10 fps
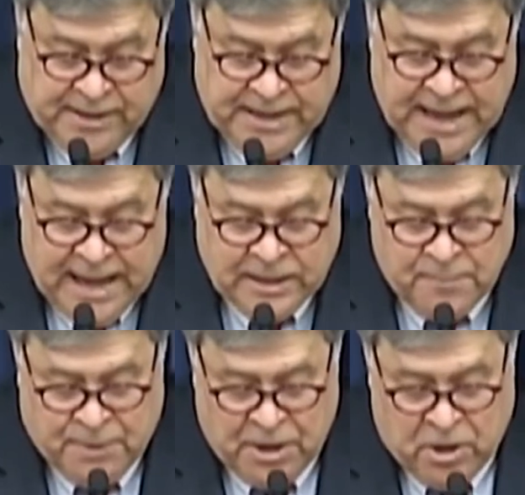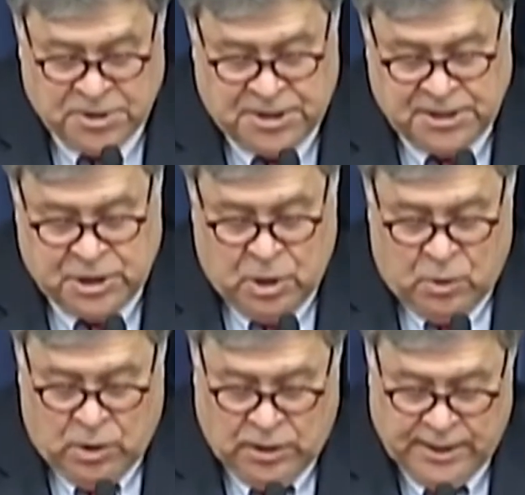But in the end, the PRC's
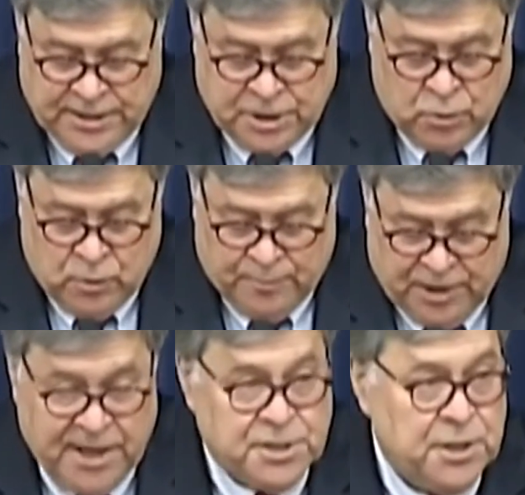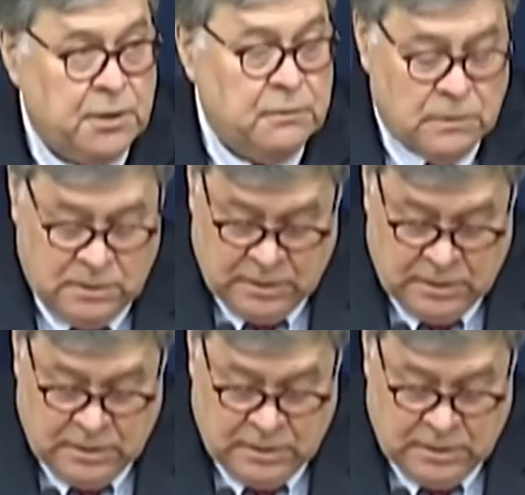goal is to replace you.